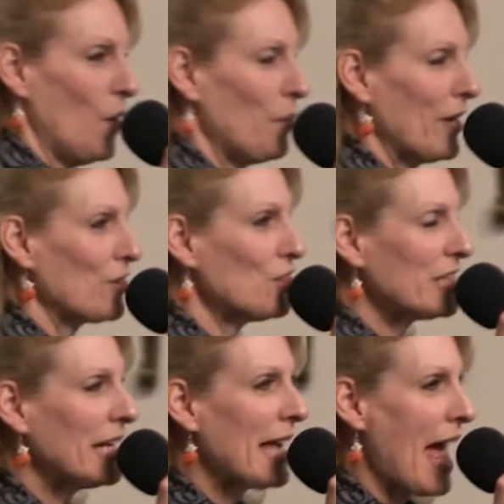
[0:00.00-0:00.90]
we are
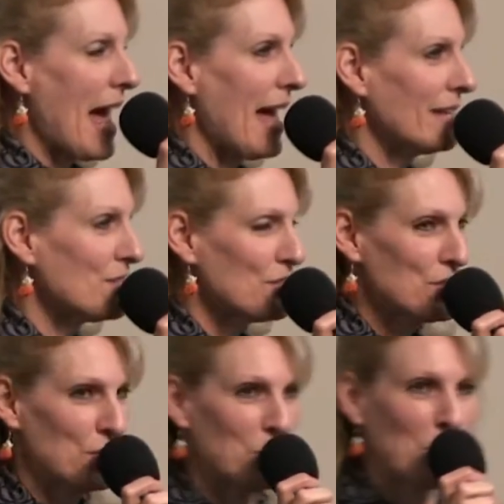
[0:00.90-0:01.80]
looking at
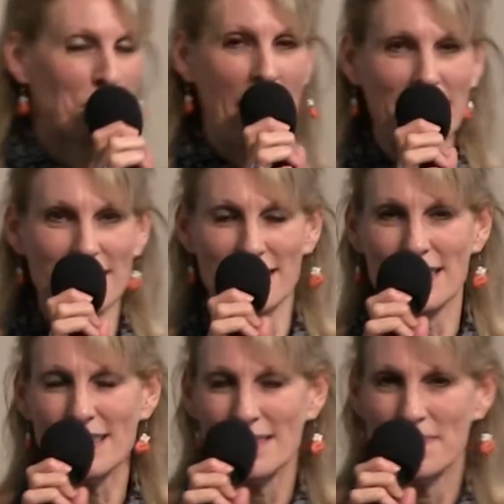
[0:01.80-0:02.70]
2 more
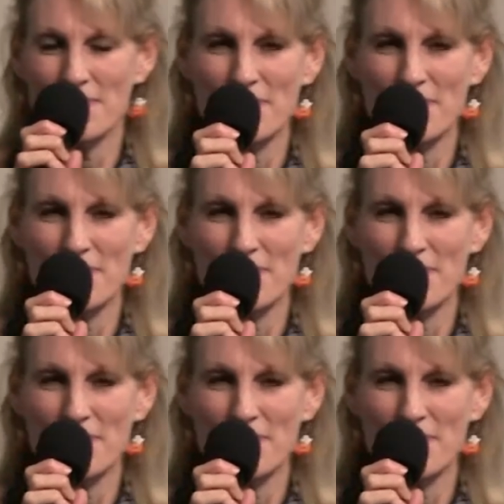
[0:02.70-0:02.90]
practices.